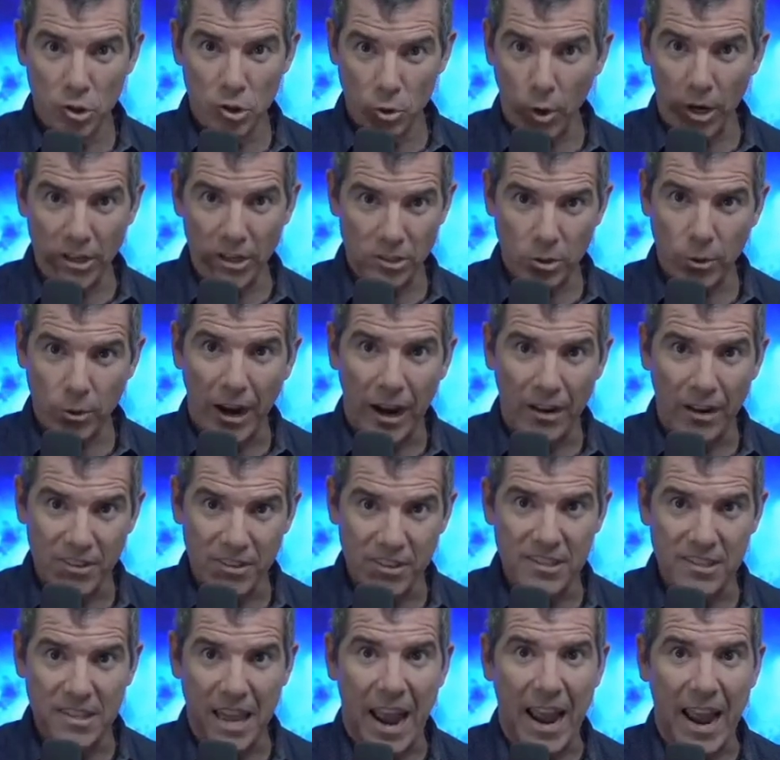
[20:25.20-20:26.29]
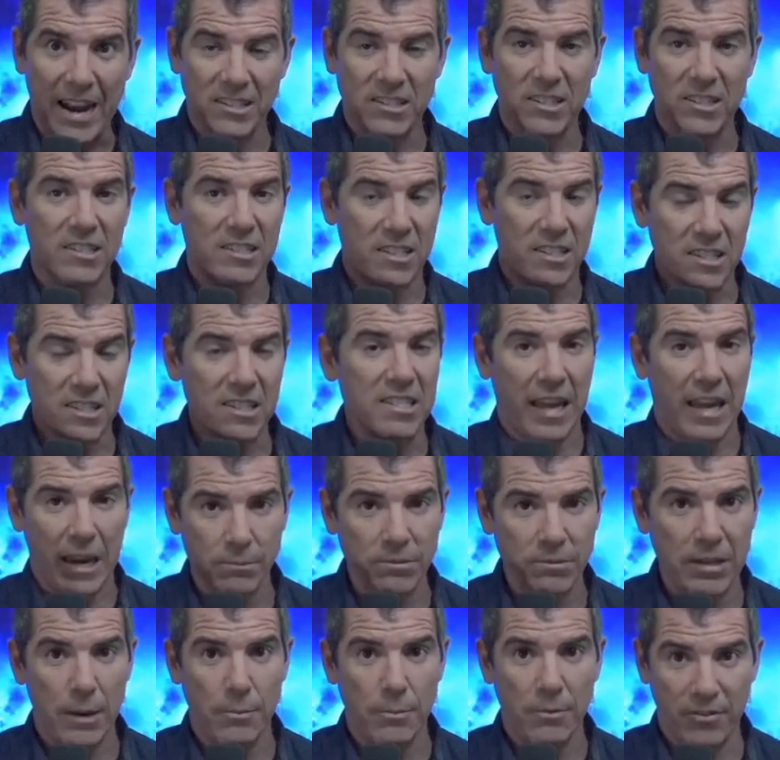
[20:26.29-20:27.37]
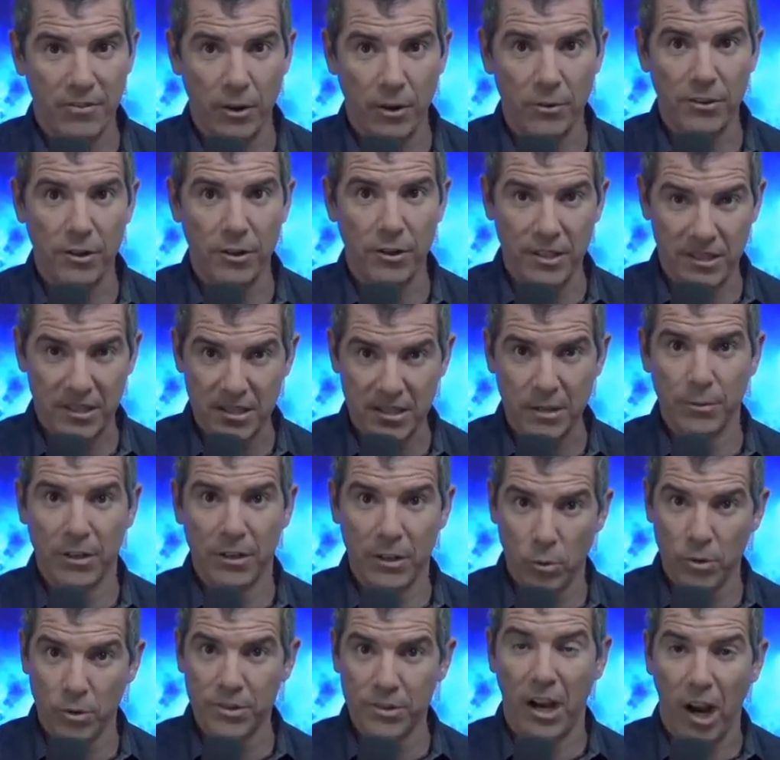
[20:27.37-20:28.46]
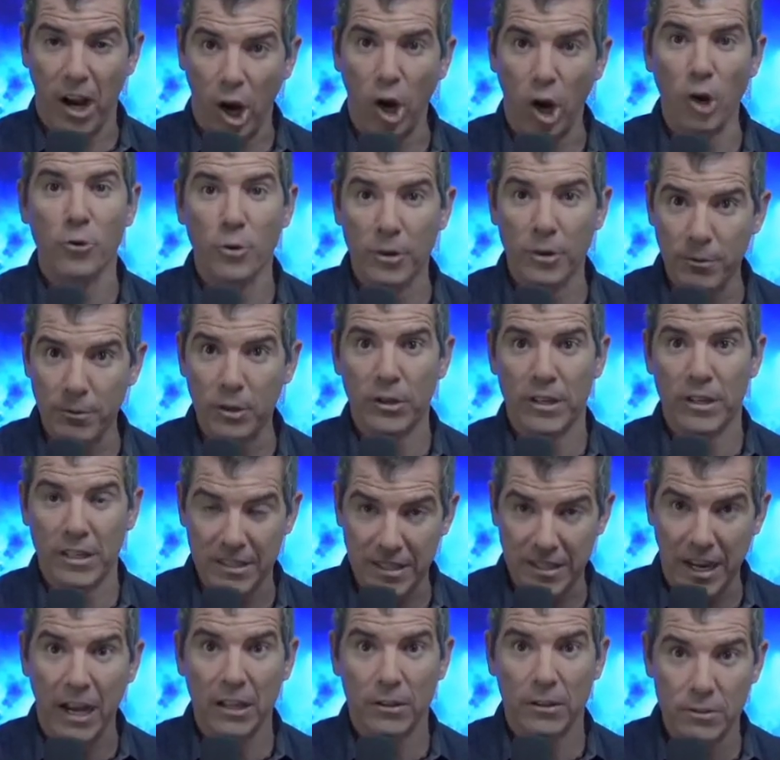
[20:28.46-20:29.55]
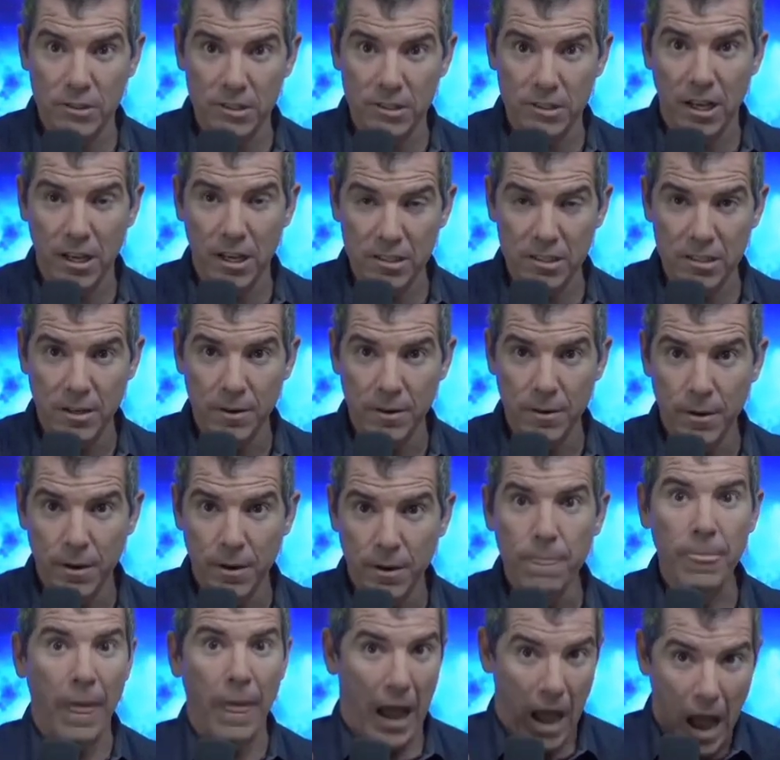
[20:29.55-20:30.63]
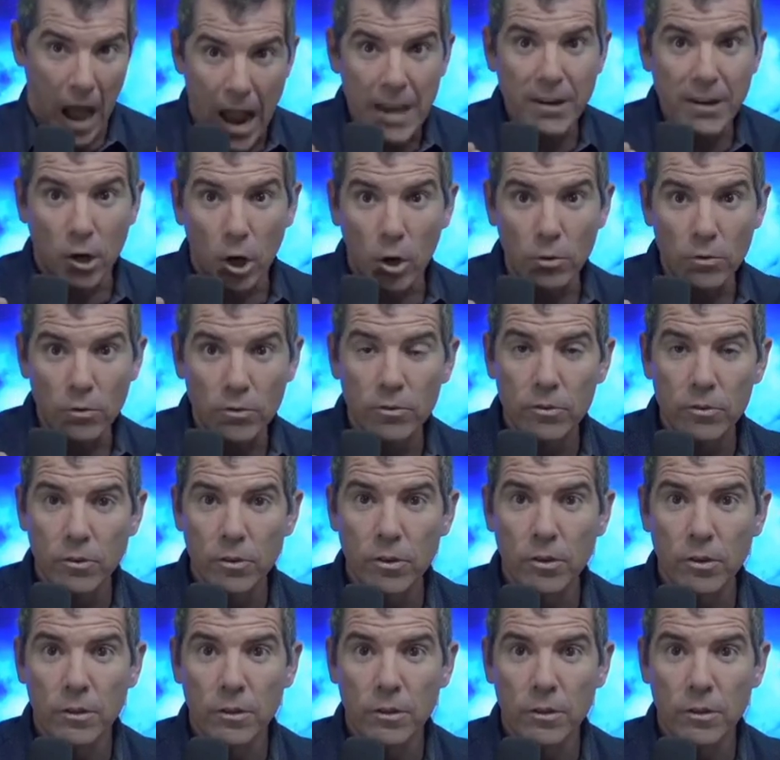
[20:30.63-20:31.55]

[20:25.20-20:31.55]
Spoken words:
Do you also have this access to the same type of healthcare that somebody worth $100 million does? I don't.